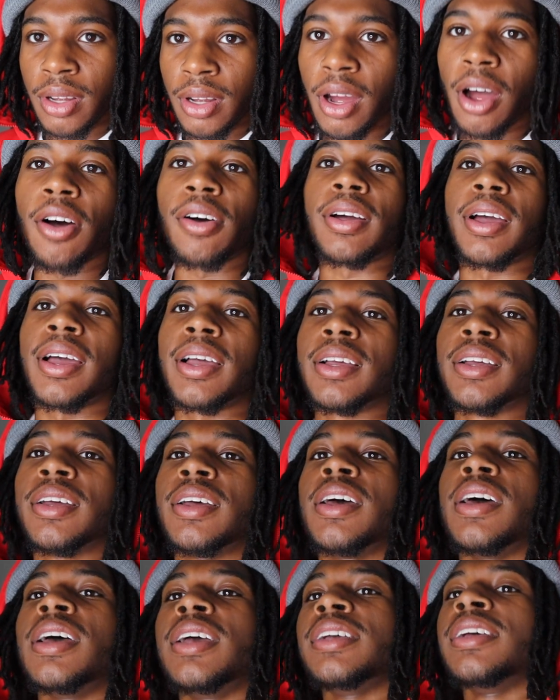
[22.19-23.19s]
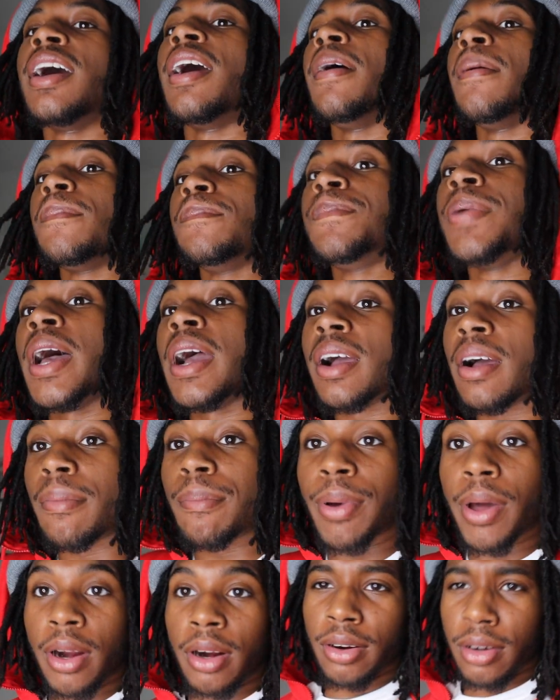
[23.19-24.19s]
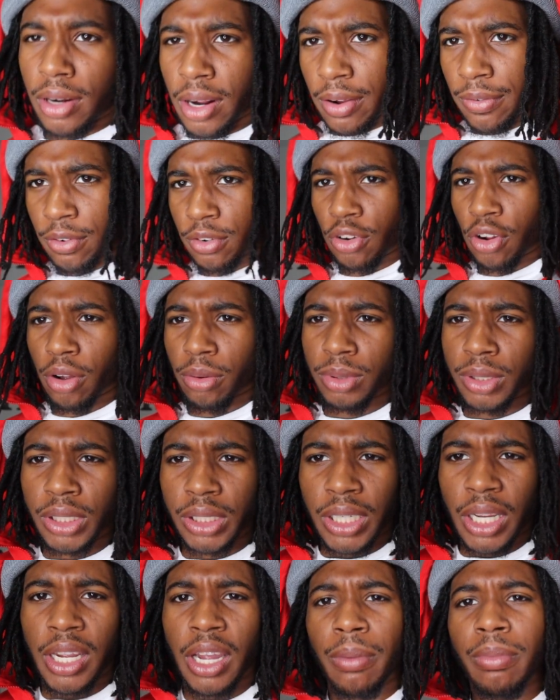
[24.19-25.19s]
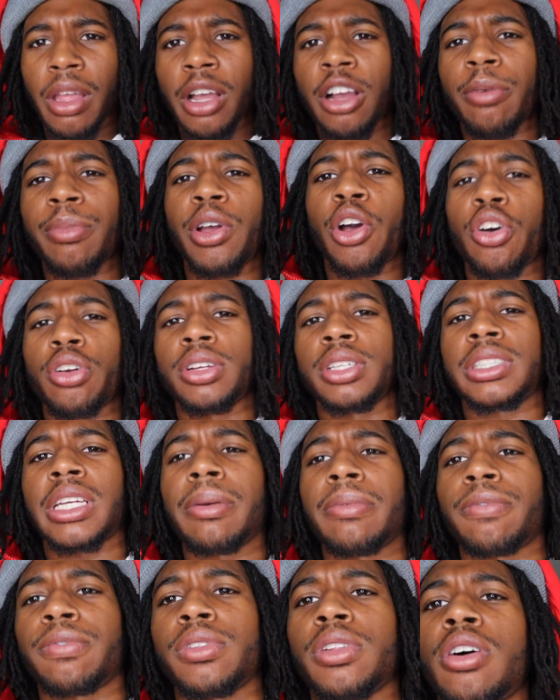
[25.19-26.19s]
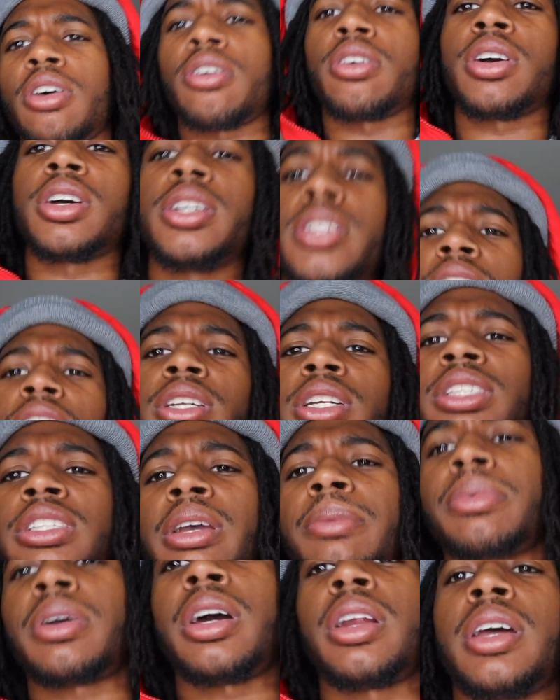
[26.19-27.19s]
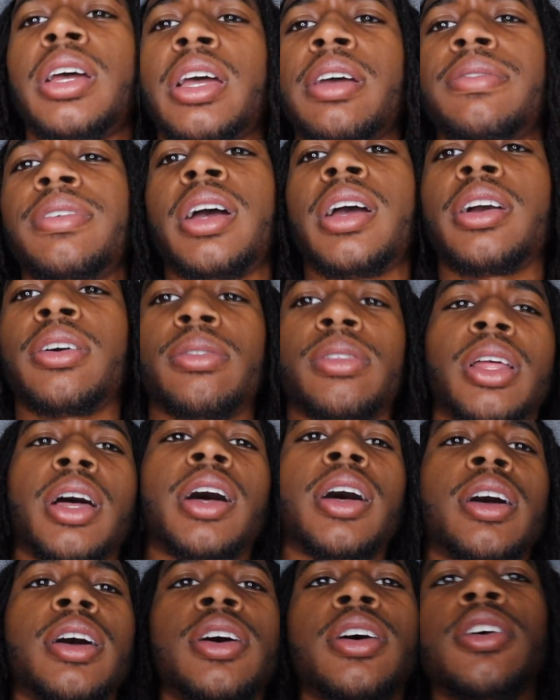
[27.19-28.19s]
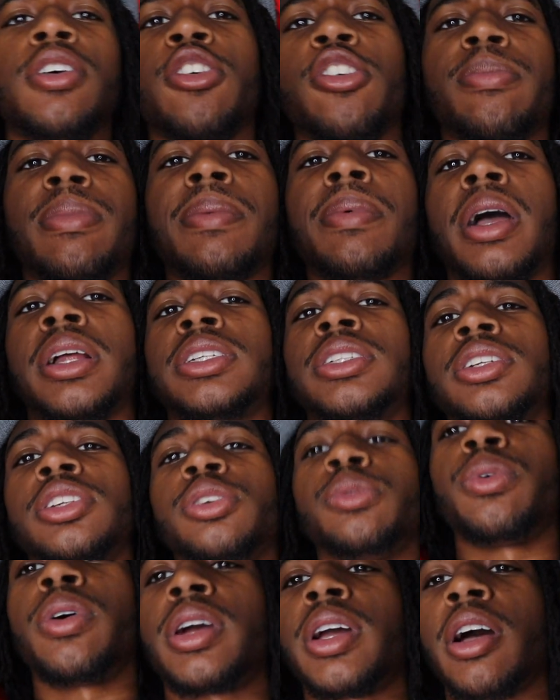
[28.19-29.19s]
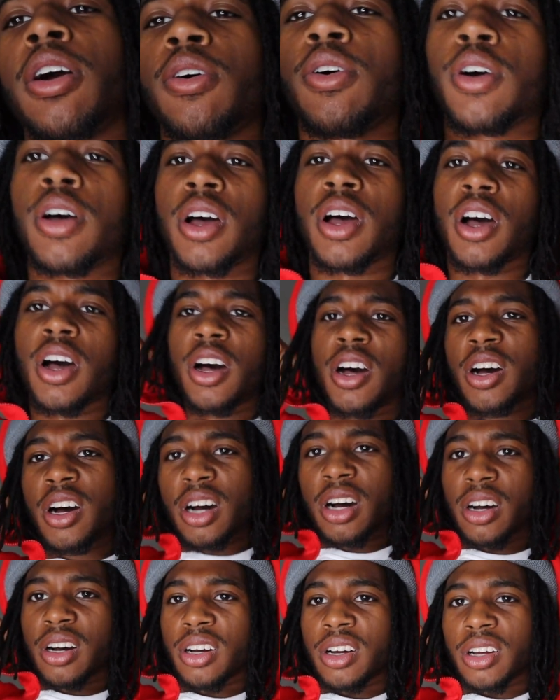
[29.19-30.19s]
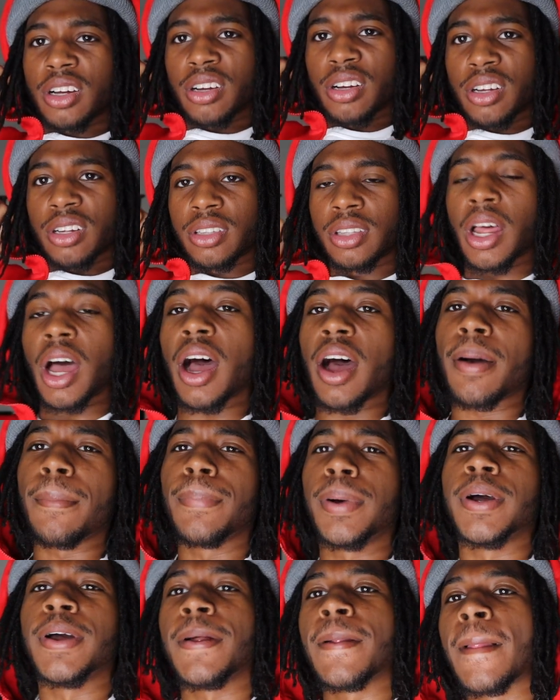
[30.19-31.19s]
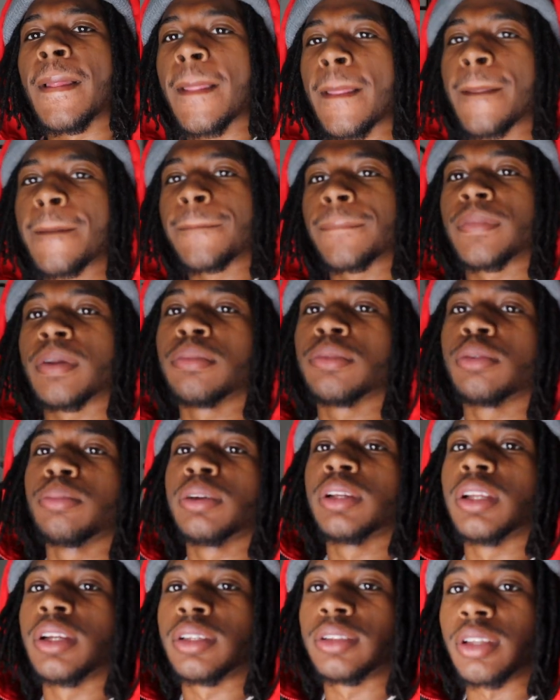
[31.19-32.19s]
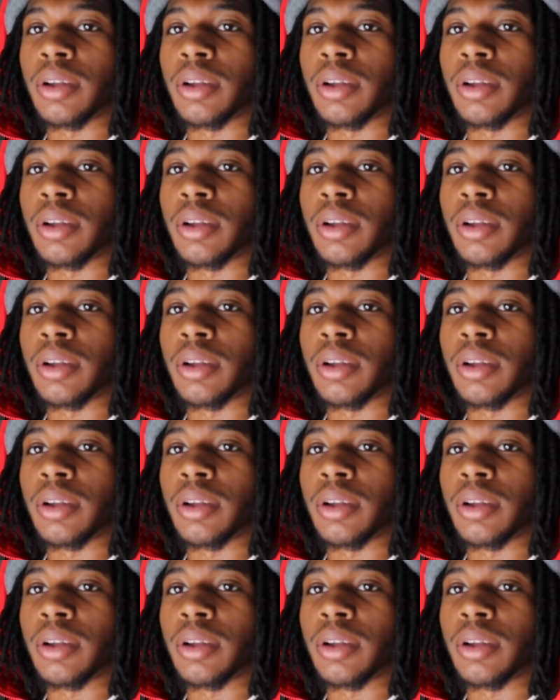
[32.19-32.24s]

Okay. Yeah, I'm back. I'm better than ever. You know what I'm saying? I'm not going to be holding this camera for long because this camera kind of heavy. I ain't going to lie. Or maybe I just need to work out. Nah, but let me do me a little